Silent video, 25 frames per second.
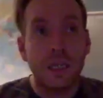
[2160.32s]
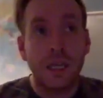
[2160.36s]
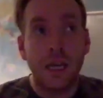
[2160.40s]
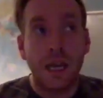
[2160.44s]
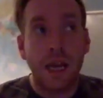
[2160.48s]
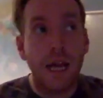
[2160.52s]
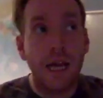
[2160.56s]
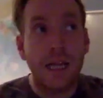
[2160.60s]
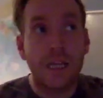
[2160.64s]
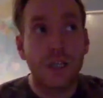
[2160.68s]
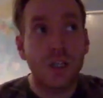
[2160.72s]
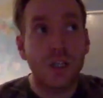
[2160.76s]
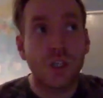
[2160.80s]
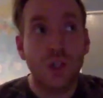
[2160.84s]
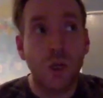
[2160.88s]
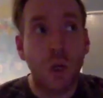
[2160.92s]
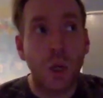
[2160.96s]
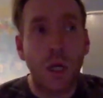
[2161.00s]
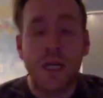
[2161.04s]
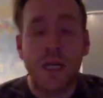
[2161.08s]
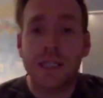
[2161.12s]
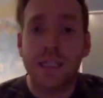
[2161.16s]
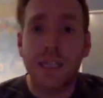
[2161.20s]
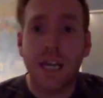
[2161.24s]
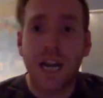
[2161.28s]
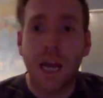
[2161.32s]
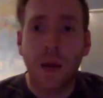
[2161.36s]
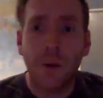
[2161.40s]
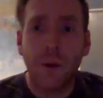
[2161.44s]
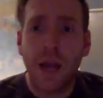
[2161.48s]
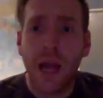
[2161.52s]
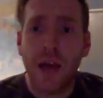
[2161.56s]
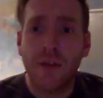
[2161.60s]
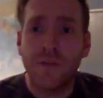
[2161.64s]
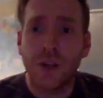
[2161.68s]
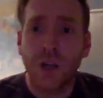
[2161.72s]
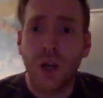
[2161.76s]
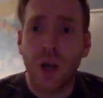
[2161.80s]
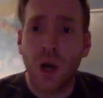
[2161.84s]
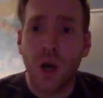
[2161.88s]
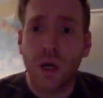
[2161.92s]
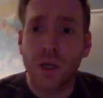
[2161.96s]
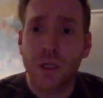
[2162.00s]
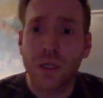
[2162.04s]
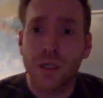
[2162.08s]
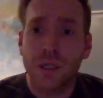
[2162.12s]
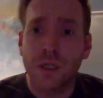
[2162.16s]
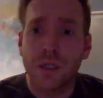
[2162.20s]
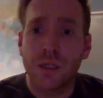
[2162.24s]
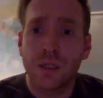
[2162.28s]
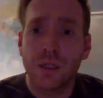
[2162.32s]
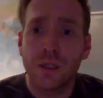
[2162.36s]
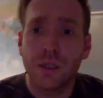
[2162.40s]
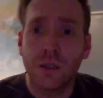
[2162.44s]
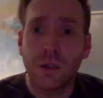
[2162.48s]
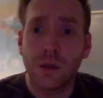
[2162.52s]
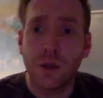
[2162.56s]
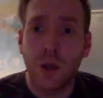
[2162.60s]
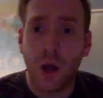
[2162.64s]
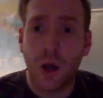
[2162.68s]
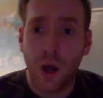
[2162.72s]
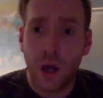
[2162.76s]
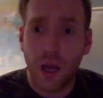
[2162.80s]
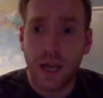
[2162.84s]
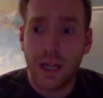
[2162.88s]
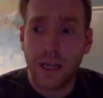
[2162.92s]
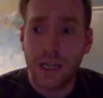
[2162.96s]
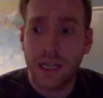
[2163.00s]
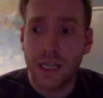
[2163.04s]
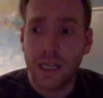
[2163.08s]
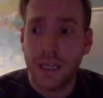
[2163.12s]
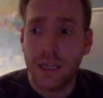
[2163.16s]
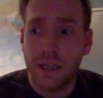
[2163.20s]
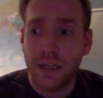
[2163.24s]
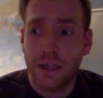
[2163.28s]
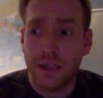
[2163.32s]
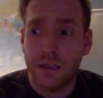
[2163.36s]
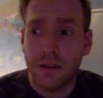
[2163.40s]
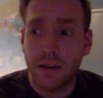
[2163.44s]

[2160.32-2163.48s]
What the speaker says: yeah, I just don't understand how it ever got any